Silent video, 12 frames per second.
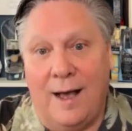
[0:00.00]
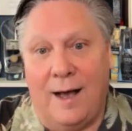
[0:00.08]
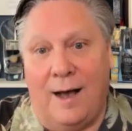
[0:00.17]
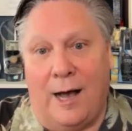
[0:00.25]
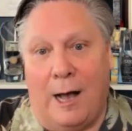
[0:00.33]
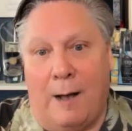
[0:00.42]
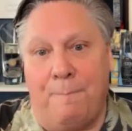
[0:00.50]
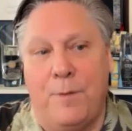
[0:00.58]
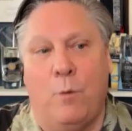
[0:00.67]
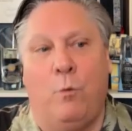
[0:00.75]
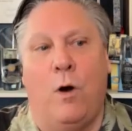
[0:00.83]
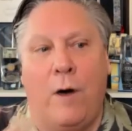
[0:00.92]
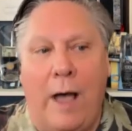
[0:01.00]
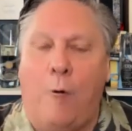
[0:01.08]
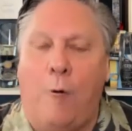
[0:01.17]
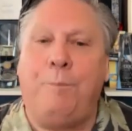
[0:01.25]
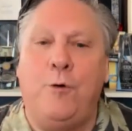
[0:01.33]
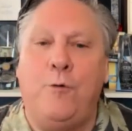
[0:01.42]
will
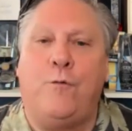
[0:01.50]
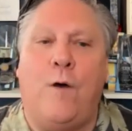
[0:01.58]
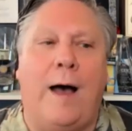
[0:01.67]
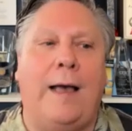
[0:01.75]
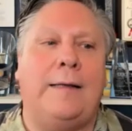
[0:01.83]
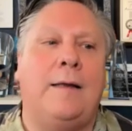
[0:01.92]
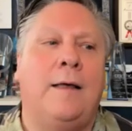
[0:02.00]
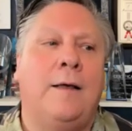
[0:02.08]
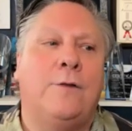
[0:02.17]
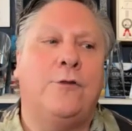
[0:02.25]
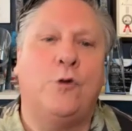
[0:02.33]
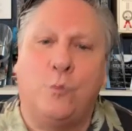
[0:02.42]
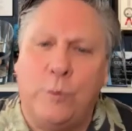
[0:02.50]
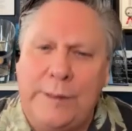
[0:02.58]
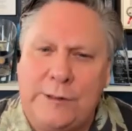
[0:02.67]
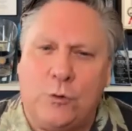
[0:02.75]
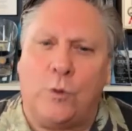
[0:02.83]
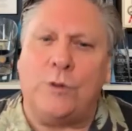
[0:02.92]
help you find the
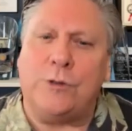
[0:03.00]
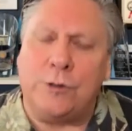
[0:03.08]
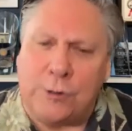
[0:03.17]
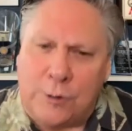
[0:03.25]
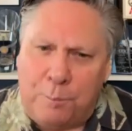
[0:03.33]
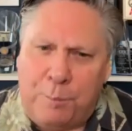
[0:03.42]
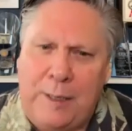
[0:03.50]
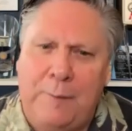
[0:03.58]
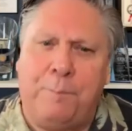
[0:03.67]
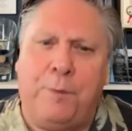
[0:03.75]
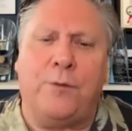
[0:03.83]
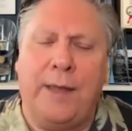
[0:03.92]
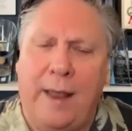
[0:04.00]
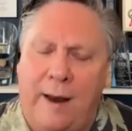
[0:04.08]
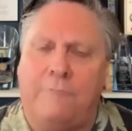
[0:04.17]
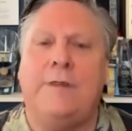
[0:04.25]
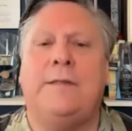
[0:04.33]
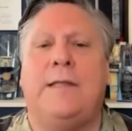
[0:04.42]
resources, the people,
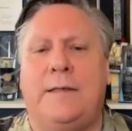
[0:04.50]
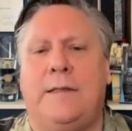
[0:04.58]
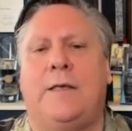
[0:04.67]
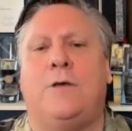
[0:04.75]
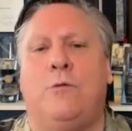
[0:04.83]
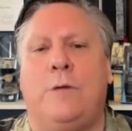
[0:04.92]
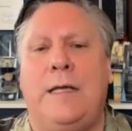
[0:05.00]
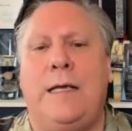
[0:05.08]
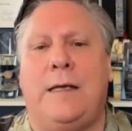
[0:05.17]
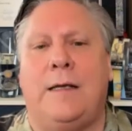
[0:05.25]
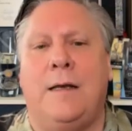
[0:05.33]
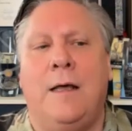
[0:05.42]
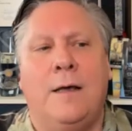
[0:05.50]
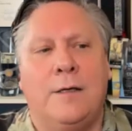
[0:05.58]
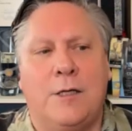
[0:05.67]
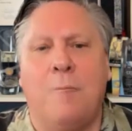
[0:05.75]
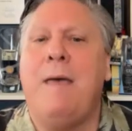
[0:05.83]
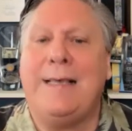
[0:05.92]
everything that you need
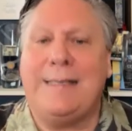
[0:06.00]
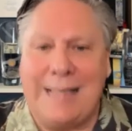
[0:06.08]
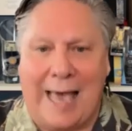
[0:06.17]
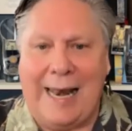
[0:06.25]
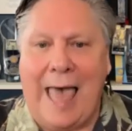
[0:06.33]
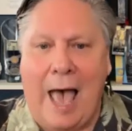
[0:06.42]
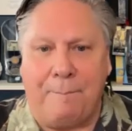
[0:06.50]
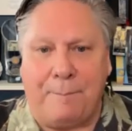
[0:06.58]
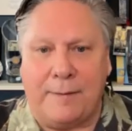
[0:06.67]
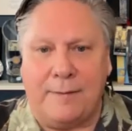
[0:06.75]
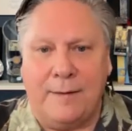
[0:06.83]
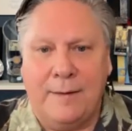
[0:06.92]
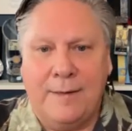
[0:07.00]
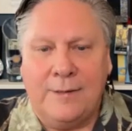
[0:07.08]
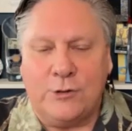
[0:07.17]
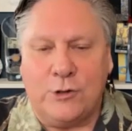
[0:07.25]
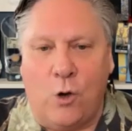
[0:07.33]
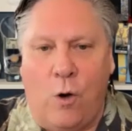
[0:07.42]
to make that happen.
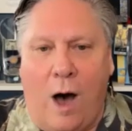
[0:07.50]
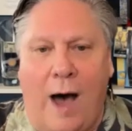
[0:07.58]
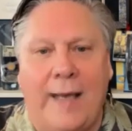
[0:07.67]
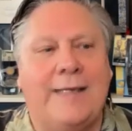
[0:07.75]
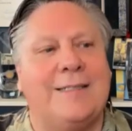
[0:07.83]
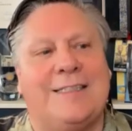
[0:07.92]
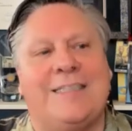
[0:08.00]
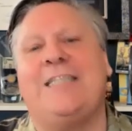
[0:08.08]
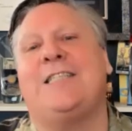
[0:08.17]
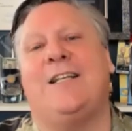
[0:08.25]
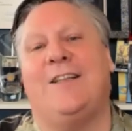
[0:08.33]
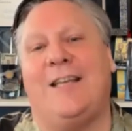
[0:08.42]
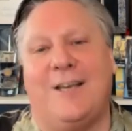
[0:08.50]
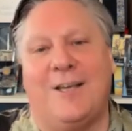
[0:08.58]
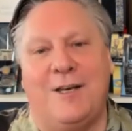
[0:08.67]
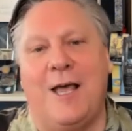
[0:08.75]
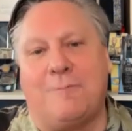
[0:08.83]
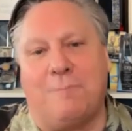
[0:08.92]
So I consistently
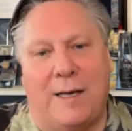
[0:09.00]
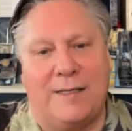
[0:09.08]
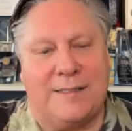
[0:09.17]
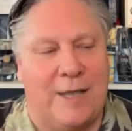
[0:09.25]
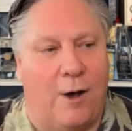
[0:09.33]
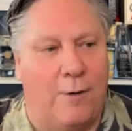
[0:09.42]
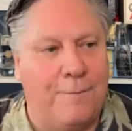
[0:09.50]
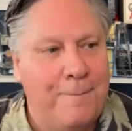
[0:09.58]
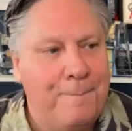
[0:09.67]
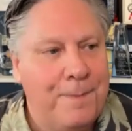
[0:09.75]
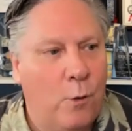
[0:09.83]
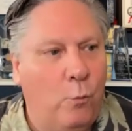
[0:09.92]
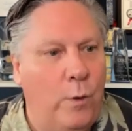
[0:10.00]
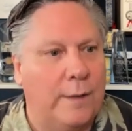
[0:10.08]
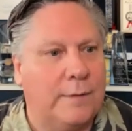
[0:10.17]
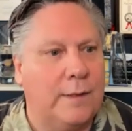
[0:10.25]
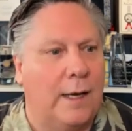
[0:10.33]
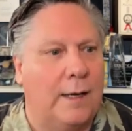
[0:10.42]
connect myself
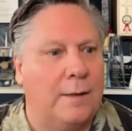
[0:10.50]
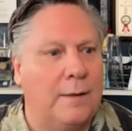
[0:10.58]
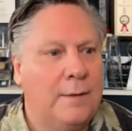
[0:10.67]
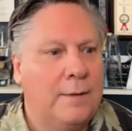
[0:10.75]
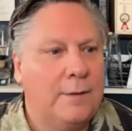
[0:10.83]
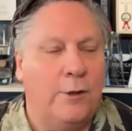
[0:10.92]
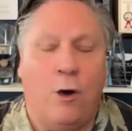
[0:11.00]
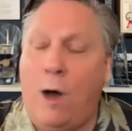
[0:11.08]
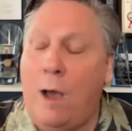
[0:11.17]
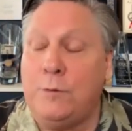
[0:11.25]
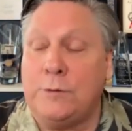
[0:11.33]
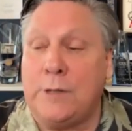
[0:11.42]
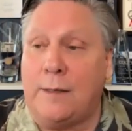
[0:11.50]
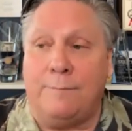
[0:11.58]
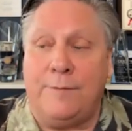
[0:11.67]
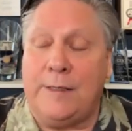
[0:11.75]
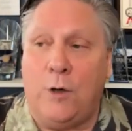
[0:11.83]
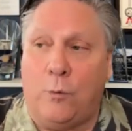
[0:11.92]
with, I was on a
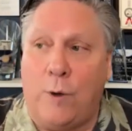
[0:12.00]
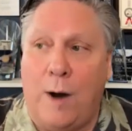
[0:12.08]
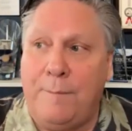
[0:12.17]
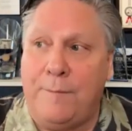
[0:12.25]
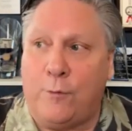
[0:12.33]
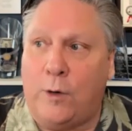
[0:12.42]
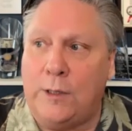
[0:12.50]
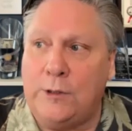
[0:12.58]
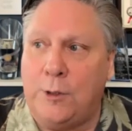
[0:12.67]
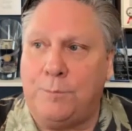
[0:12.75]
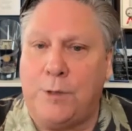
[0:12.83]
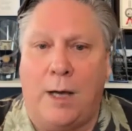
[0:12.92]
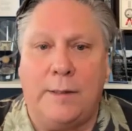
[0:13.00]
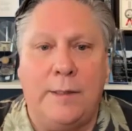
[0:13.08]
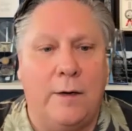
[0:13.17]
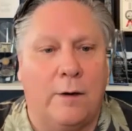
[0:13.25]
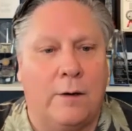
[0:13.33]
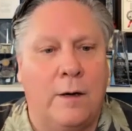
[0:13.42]
video right before I jumped on
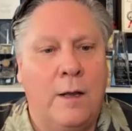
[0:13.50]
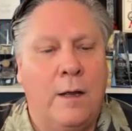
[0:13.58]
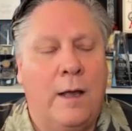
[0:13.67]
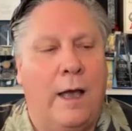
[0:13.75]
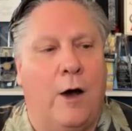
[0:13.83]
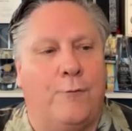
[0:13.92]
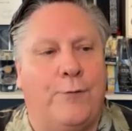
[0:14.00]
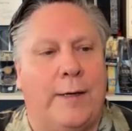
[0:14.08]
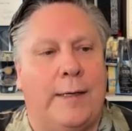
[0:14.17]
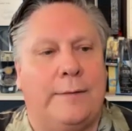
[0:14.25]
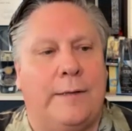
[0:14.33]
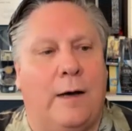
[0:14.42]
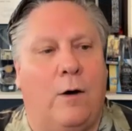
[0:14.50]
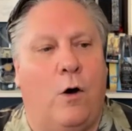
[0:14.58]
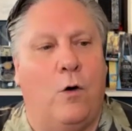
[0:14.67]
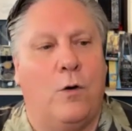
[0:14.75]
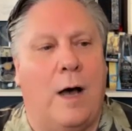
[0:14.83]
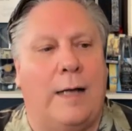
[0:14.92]
here, Alpha, and that
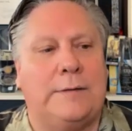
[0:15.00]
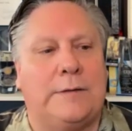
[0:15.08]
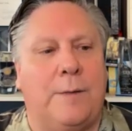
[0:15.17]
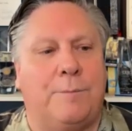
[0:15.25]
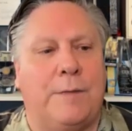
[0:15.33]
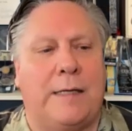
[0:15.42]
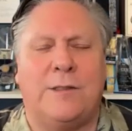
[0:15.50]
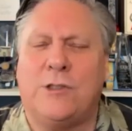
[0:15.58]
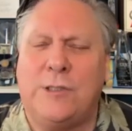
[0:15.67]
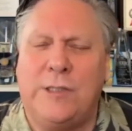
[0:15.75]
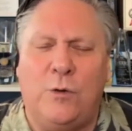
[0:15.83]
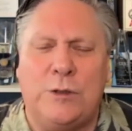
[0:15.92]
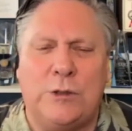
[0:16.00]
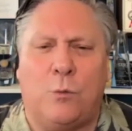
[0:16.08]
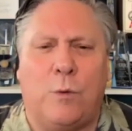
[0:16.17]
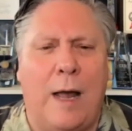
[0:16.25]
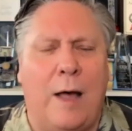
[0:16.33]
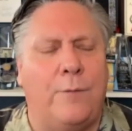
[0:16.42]
whole concept that still is
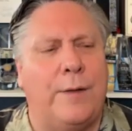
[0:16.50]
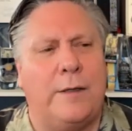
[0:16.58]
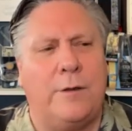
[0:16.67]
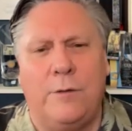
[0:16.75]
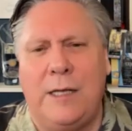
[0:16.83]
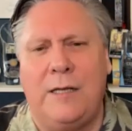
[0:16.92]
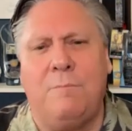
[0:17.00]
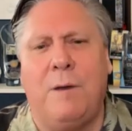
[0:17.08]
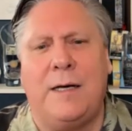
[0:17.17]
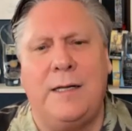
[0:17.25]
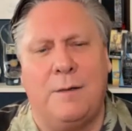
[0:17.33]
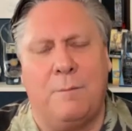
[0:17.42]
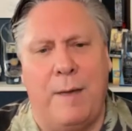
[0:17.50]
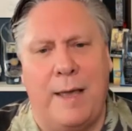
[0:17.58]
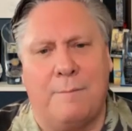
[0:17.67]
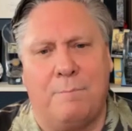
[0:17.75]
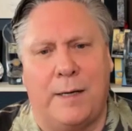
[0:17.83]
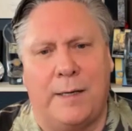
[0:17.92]
around, that you need money to
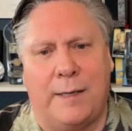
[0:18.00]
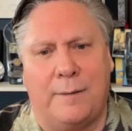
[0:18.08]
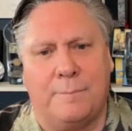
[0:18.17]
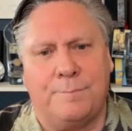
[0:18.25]
make money.